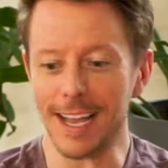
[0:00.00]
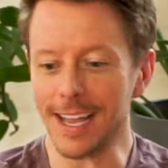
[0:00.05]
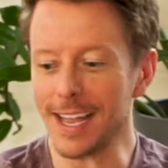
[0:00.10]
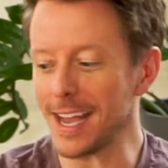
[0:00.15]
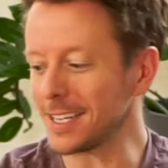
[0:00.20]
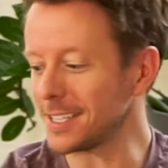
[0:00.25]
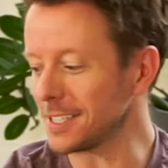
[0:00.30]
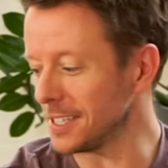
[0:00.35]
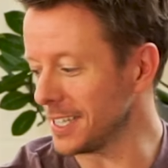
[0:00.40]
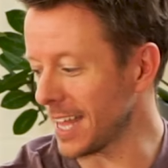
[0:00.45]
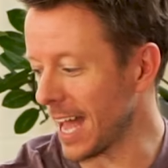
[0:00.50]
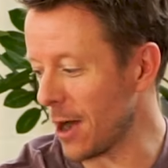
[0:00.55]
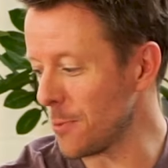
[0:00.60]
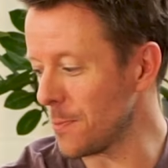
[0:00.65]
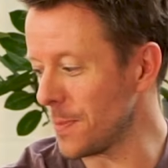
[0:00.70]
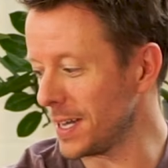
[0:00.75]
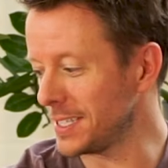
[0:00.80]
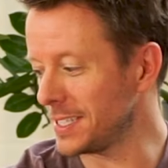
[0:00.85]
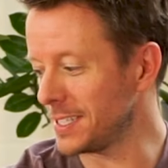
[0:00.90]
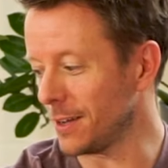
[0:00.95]
I can't allow
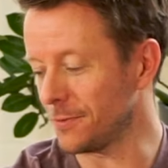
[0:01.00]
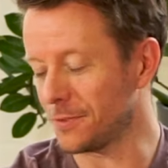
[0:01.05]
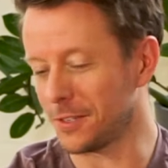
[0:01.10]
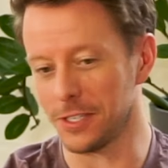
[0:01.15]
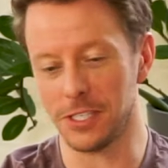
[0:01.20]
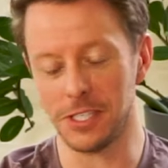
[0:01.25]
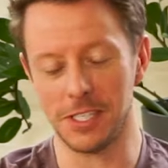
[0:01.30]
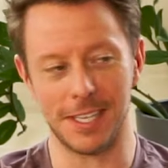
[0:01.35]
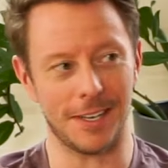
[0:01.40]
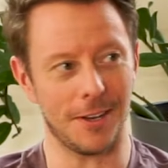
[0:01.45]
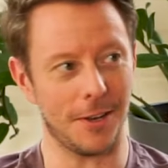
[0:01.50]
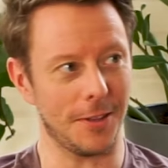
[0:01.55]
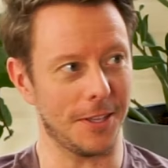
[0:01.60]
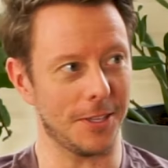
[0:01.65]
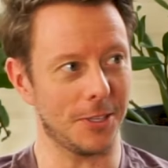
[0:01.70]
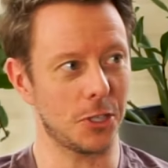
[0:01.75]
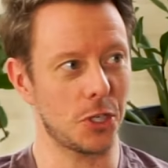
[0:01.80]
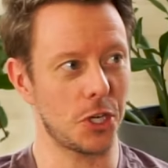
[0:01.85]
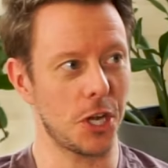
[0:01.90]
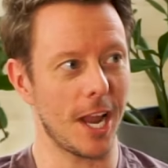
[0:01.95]
myself to sit on
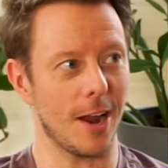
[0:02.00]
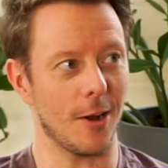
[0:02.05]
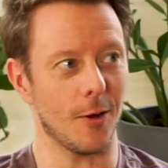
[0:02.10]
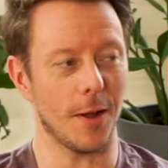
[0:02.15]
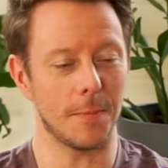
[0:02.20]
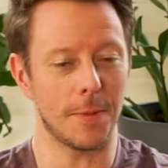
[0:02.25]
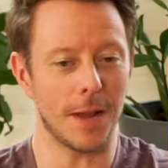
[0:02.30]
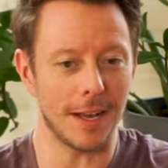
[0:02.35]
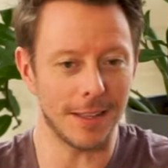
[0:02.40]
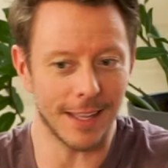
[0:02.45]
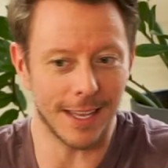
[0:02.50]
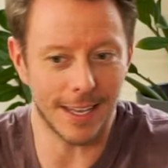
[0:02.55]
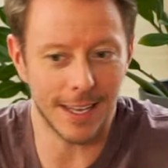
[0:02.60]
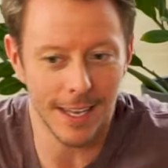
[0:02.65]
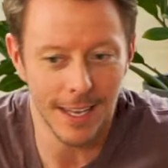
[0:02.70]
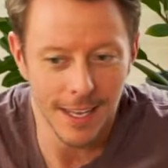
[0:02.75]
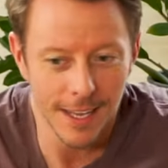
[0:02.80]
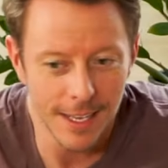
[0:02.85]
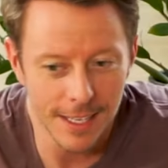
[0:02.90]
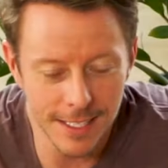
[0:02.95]
this chair. I'm not like,
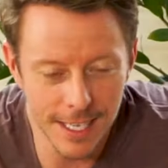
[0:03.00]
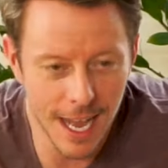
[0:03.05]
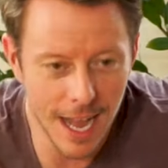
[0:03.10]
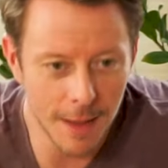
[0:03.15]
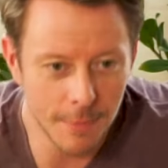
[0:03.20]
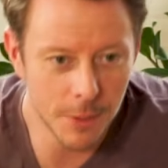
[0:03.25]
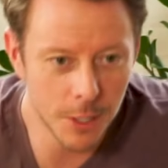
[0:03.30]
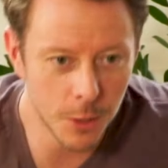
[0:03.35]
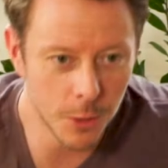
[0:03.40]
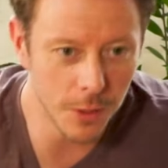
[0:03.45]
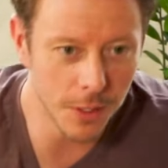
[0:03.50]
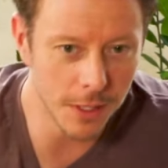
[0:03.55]
time to